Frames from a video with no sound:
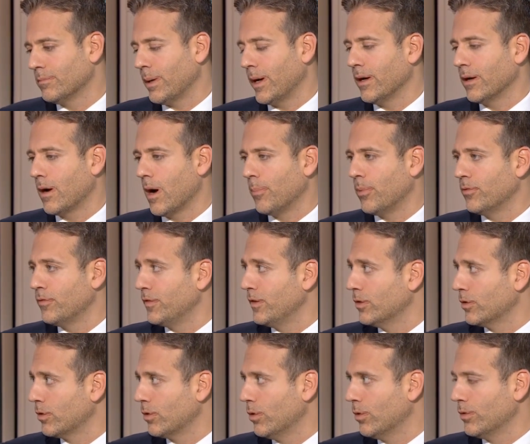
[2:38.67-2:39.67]
By a couple
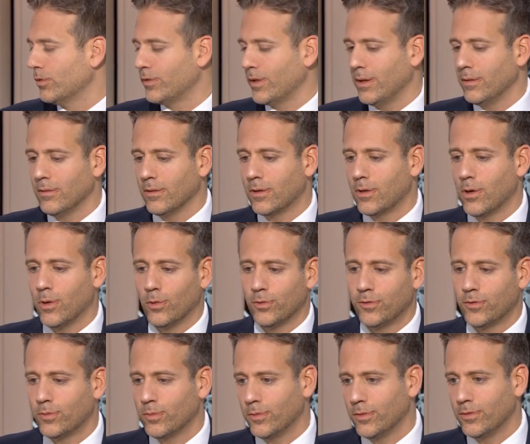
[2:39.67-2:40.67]
field goals. And the
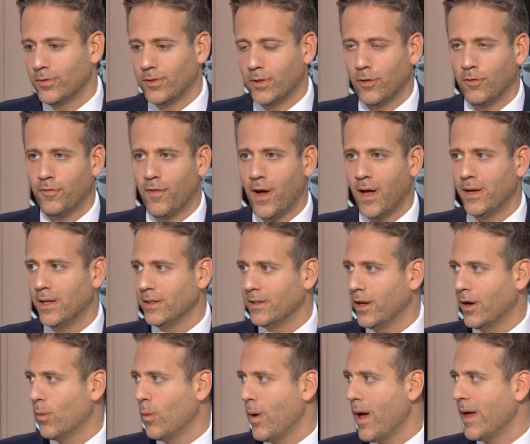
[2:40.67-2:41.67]
Colts were still finding
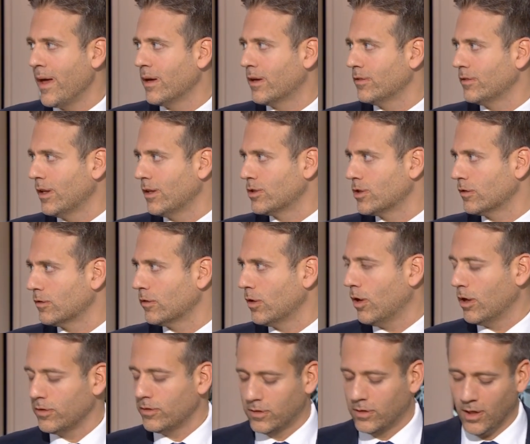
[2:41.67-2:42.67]
their way because they just
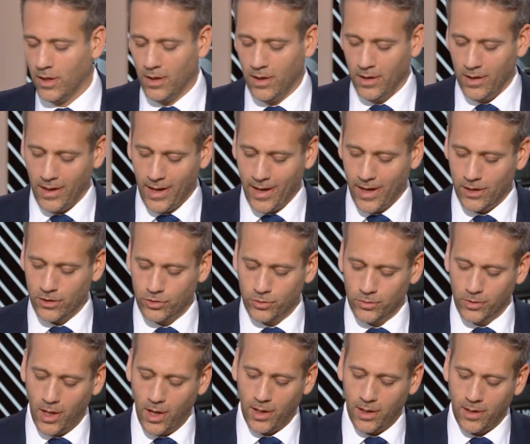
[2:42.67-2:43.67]
lost
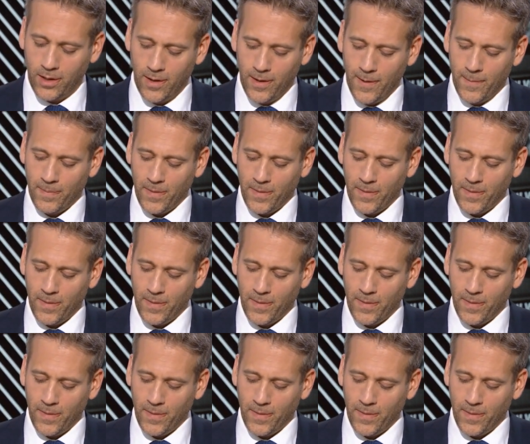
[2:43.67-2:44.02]
Andrew Luck.